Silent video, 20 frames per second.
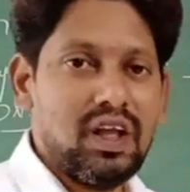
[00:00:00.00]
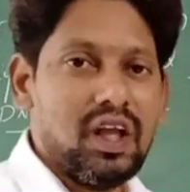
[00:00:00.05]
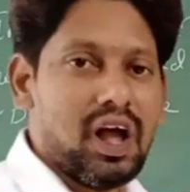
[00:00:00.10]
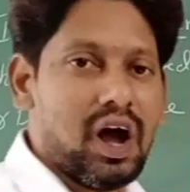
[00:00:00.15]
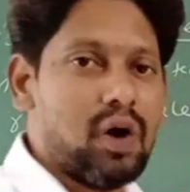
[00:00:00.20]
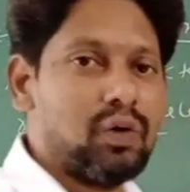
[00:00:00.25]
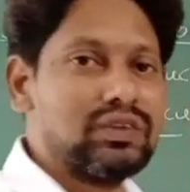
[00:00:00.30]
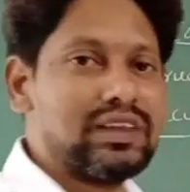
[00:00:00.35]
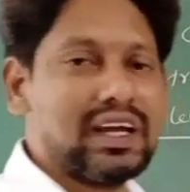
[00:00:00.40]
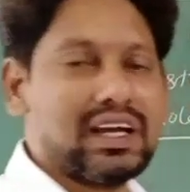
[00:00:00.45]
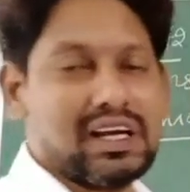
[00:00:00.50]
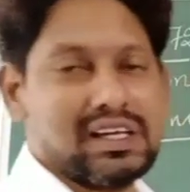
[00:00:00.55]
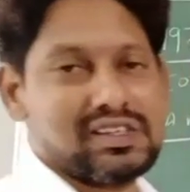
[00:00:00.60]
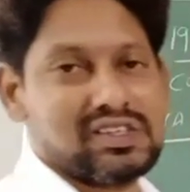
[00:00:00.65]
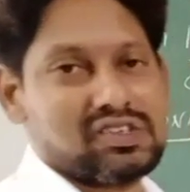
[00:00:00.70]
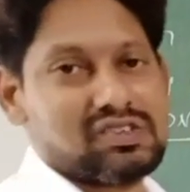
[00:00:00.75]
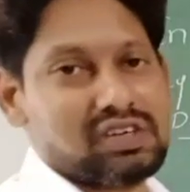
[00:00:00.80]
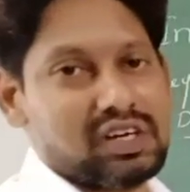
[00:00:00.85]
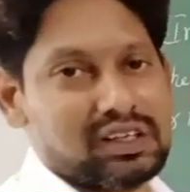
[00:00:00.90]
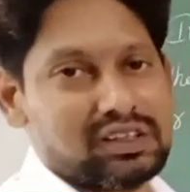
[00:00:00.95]
How they
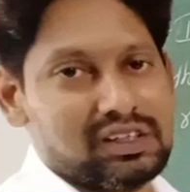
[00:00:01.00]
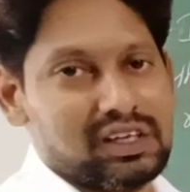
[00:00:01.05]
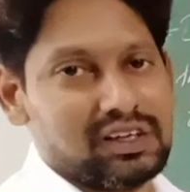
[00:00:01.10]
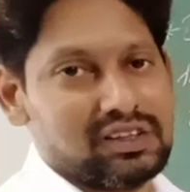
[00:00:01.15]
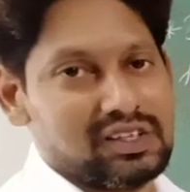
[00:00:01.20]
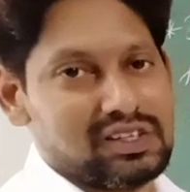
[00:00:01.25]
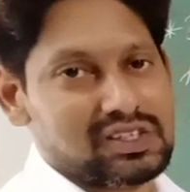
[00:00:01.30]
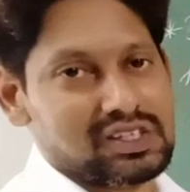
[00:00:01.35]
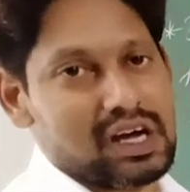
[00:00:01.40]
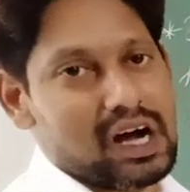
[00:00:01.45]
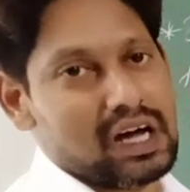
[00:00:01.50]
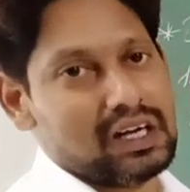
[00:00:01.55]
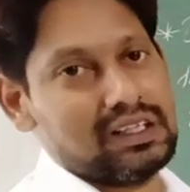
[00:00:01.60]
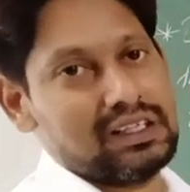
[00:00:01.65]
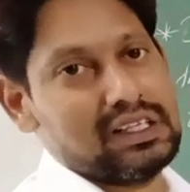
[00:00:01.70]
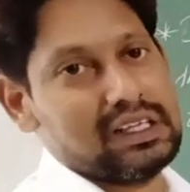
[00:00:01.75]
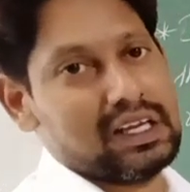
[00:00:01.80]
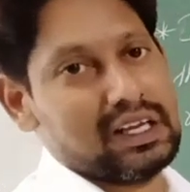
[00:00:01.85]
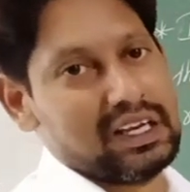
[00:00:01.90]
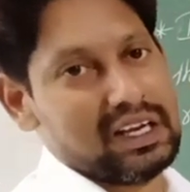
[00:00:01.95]
constructed this
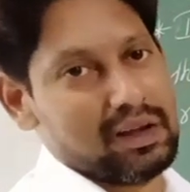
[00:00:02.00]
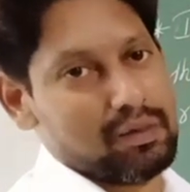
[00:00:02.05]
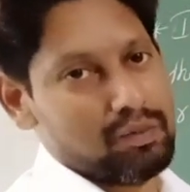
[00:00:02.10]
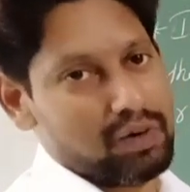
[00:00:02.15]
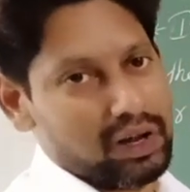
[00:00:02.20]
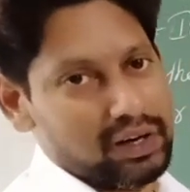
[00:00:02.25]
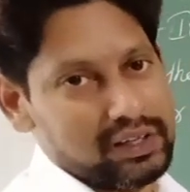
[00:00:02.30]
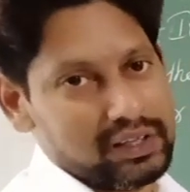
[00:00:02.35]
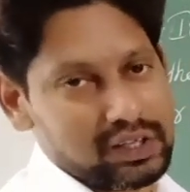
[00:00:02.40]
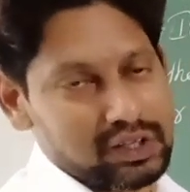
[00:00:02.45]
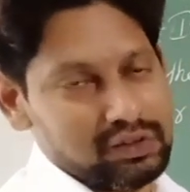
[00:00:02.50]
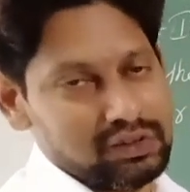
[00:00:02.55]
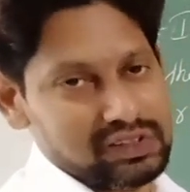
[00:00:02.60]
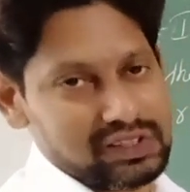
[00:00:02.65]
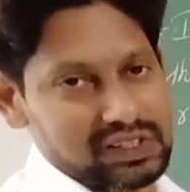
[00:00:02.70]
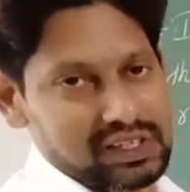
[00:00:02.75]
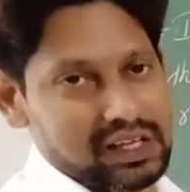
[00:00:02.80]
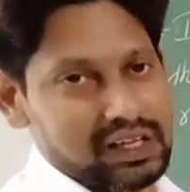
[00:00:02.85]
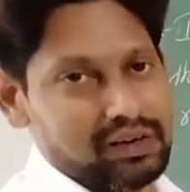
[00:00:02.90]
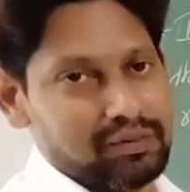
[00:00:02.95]
rDNA molecule,
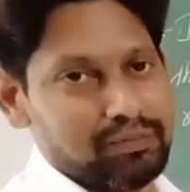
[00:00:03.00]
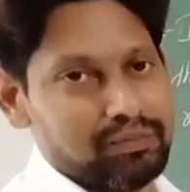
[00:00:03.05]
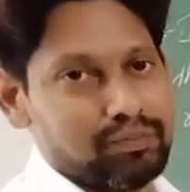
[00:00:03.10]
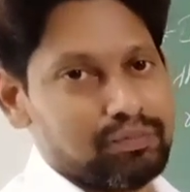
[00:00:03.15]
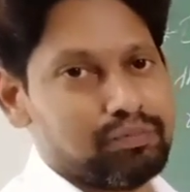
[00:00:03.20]
sir?